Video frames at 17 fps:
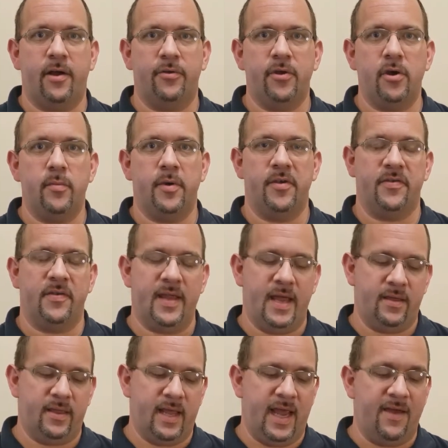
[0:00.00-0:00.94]
tubas in
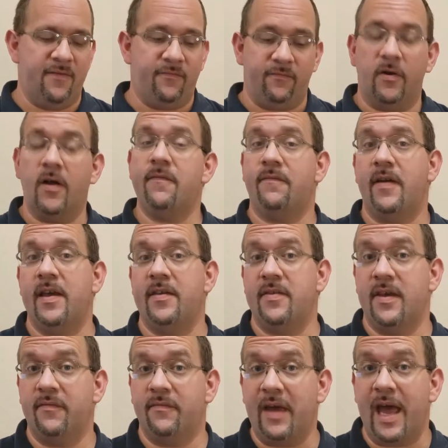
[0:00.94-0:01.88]
that they have
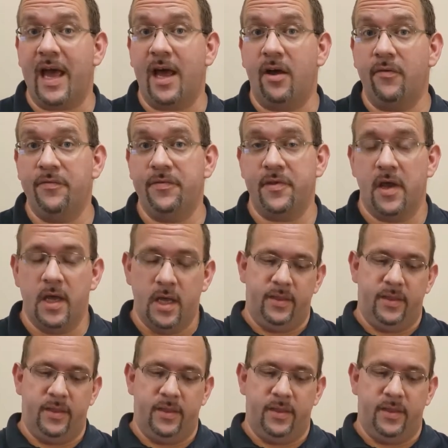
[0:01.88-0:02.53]
front-facing valves.